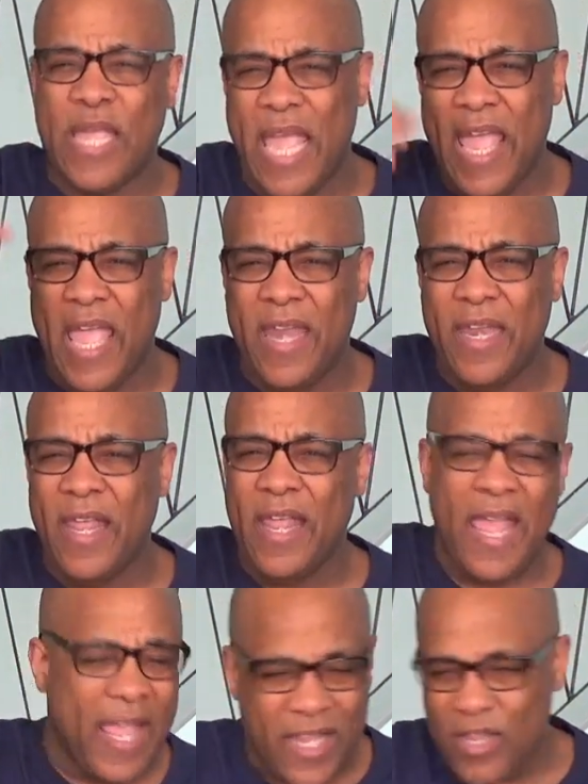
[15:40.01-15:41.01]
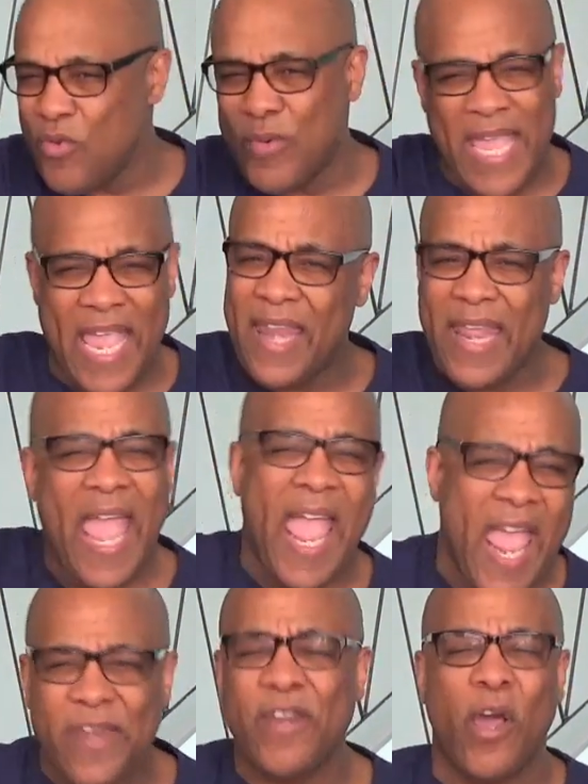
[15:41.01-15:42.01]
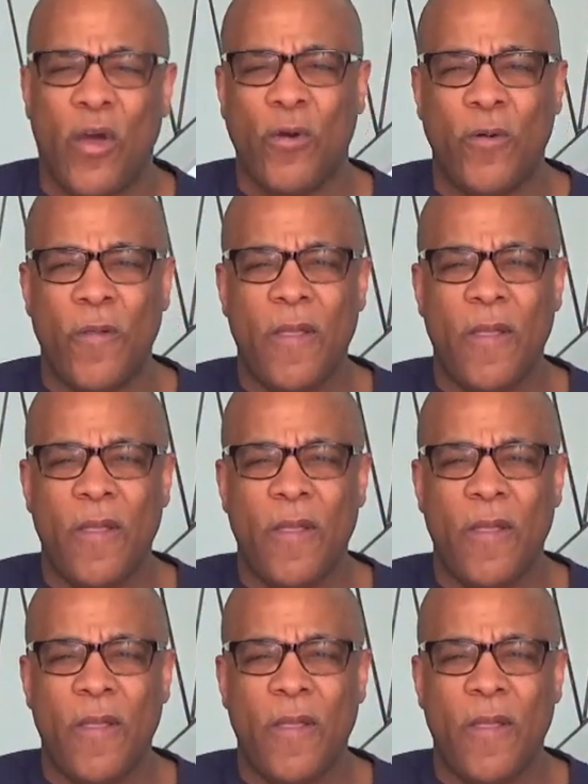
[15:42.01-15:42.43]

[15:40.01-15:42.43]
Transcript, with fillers: can you can't handle.